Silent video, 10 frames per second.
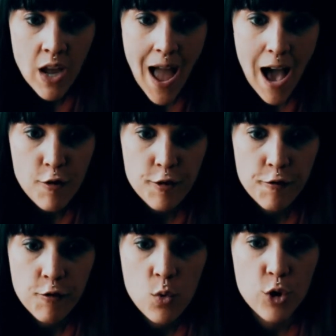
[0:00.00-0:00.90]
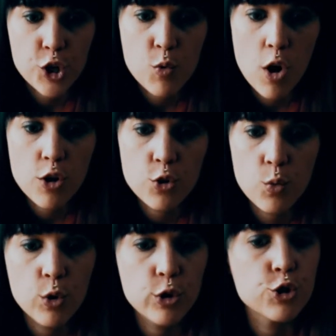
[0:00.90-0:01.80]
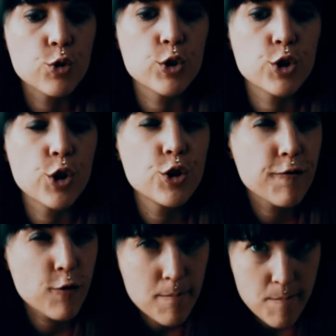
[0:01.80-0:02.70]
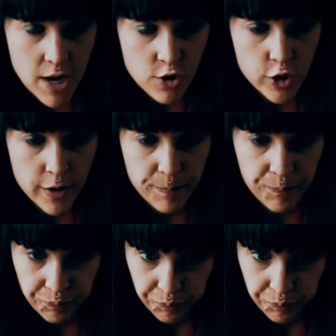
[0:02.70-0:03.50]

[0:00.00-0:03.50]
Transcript: Alpha 4, you were under orders to return to formation.